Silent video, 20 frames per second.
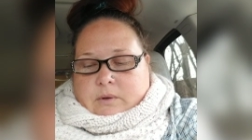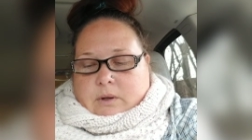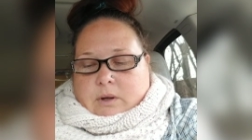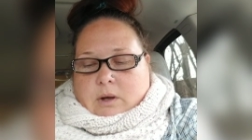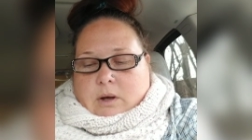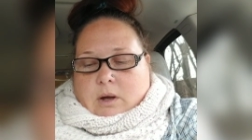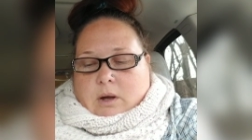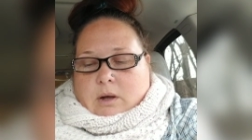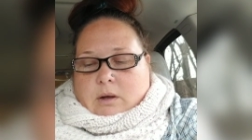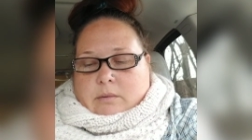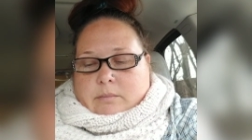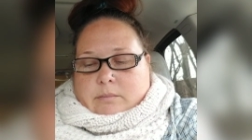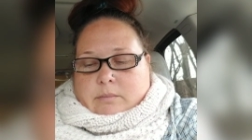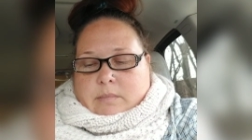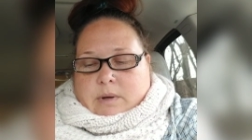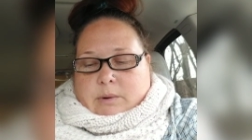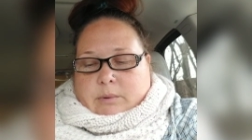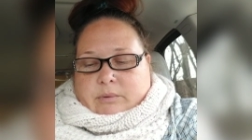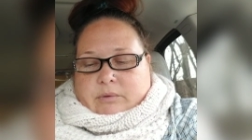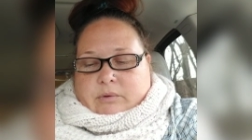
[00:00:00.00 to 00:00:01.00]

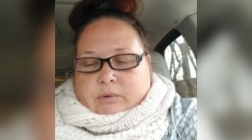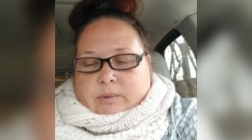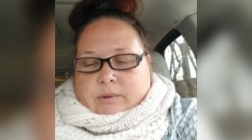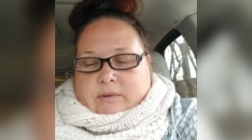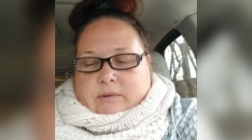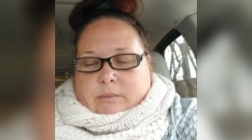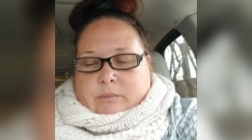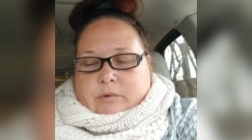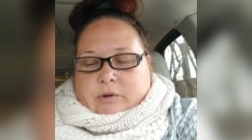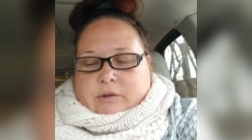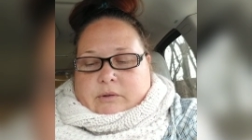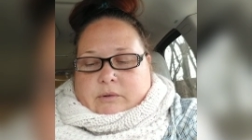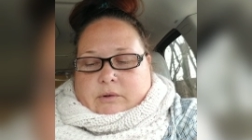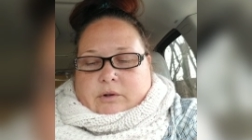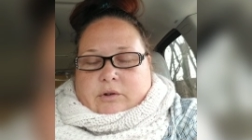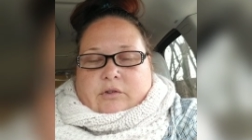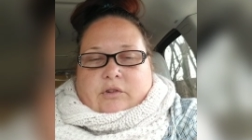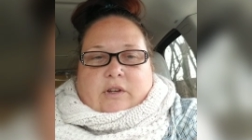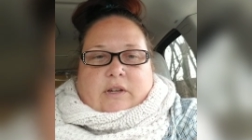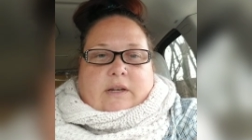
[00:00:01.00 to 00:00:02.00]
I was doing some
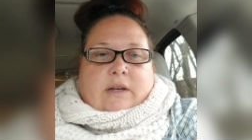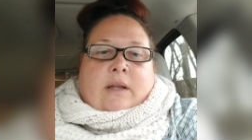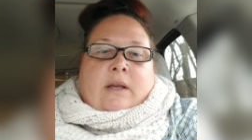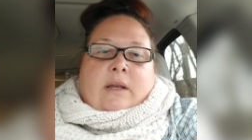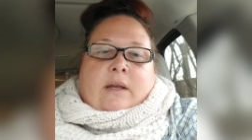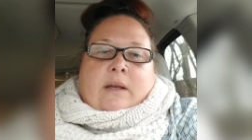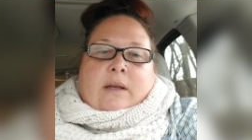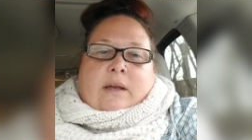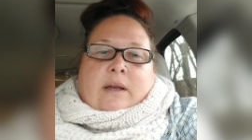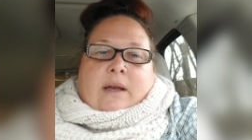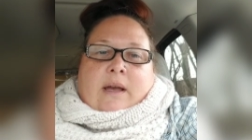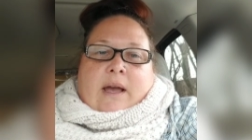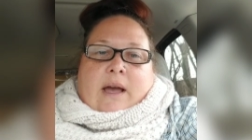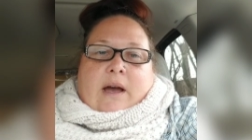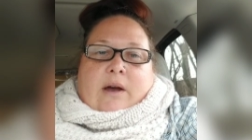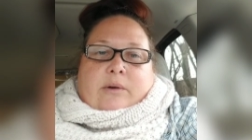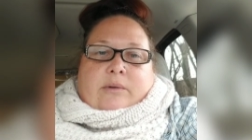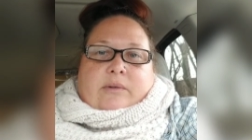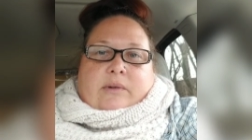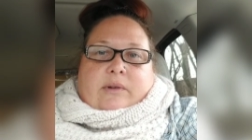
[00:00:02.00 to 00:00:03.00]
research, and
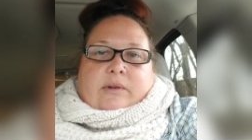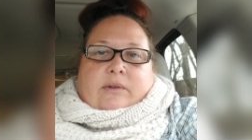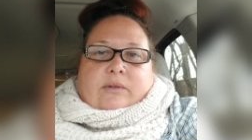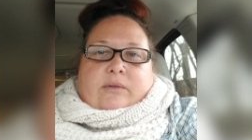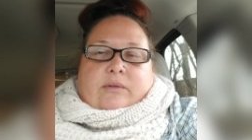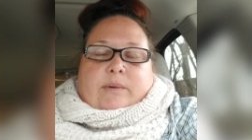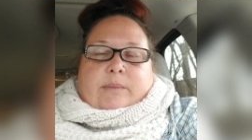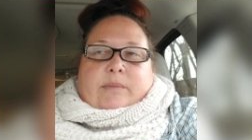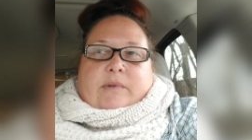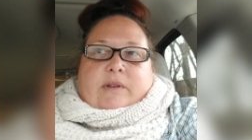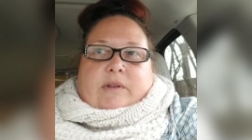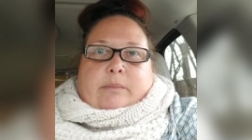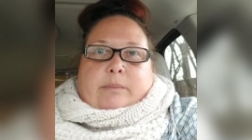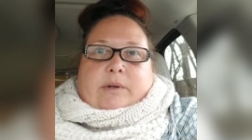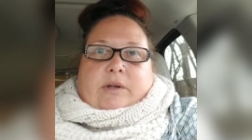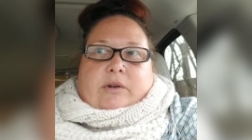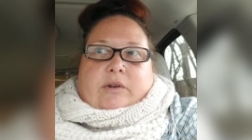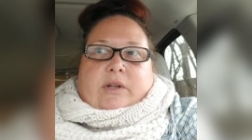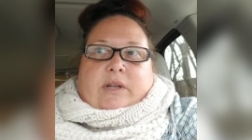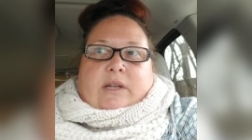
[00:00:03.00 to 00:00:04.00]
houses from this
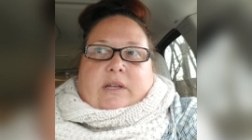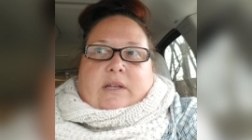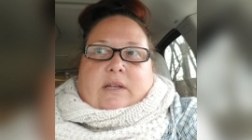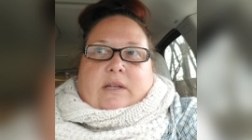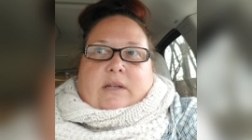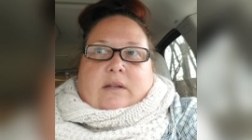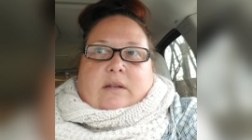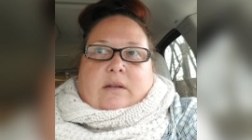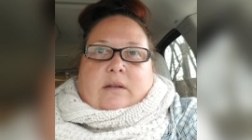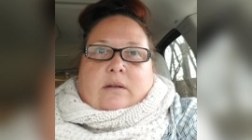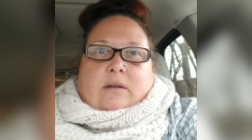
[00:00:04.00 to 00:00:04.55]
period